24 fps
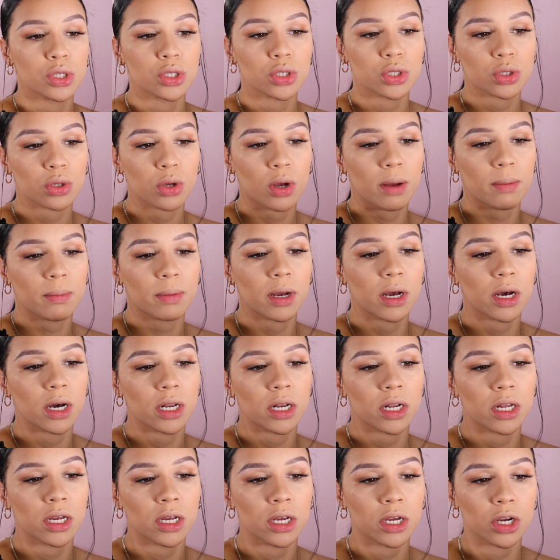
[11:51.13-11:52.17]
So I'm
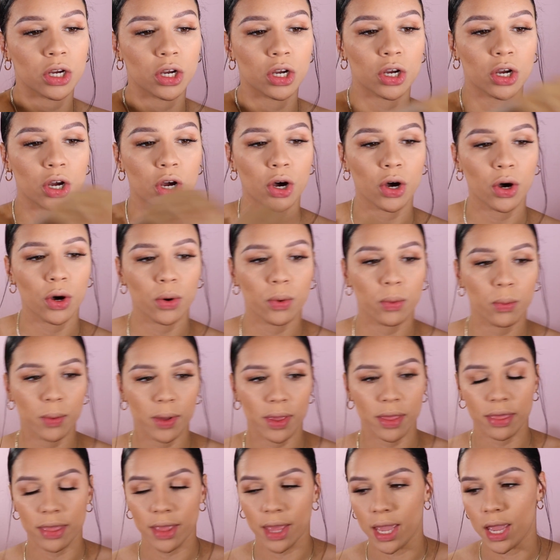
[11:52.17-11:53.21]
gonna go
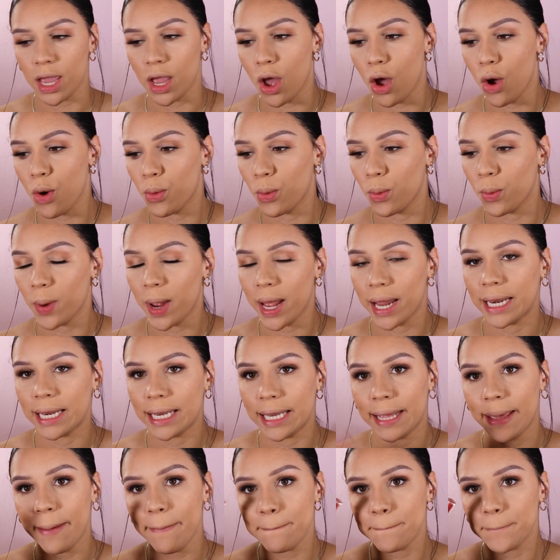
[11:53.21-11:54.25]
with a red
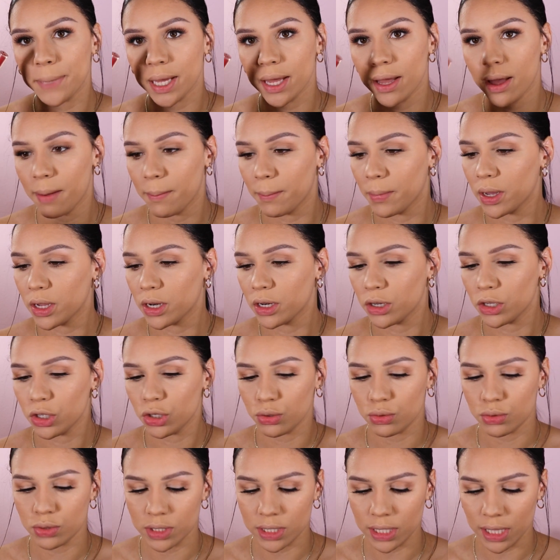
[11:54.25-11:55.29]
lip. I'm gonna
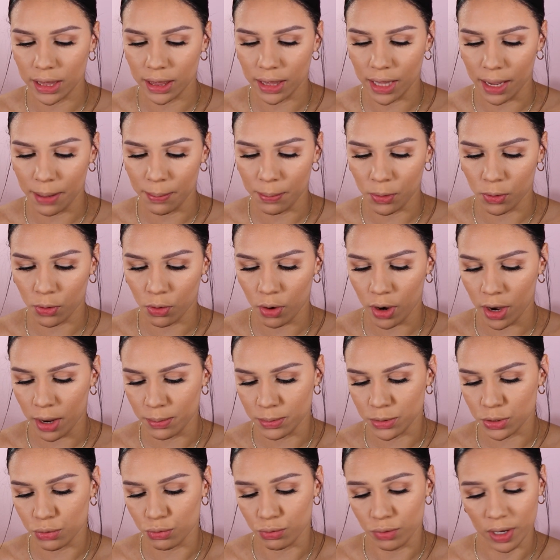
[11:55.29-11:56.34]
use Lime
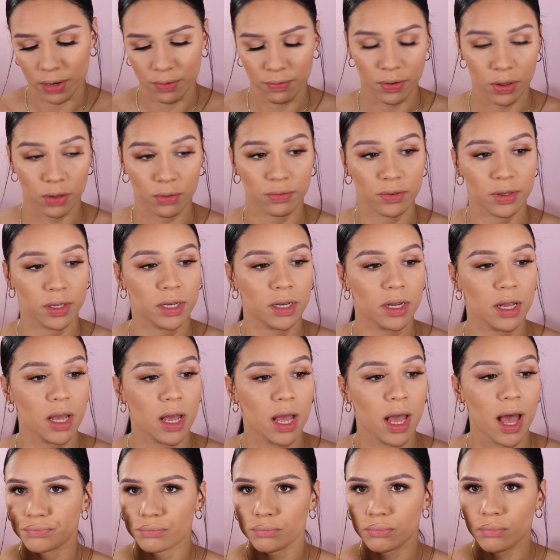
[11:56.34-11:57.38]
Crime's Red Velvet.
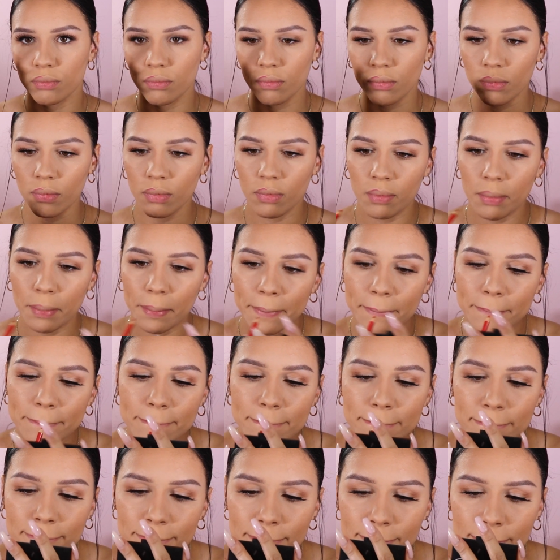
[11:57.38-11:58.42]
I'm just gonna use this
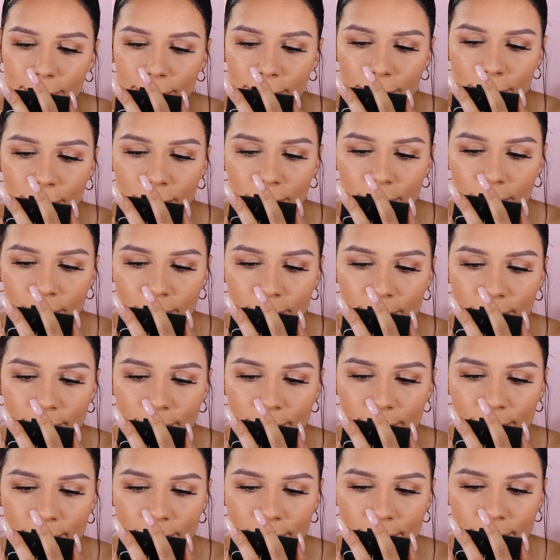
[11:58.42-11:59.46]
Rimmel
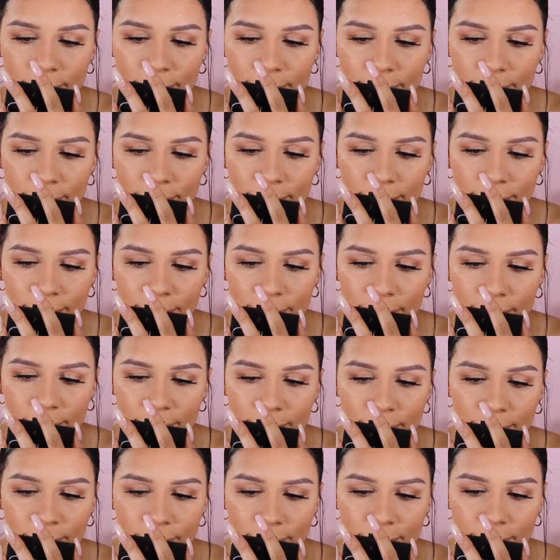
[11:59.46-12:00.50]
Lasting
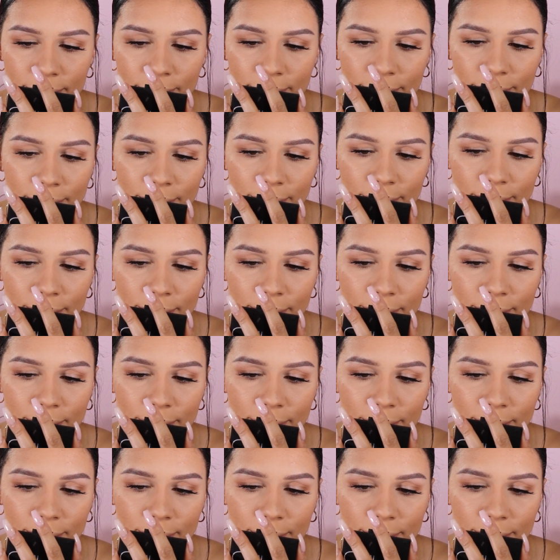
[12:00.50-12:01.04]
Finish Stay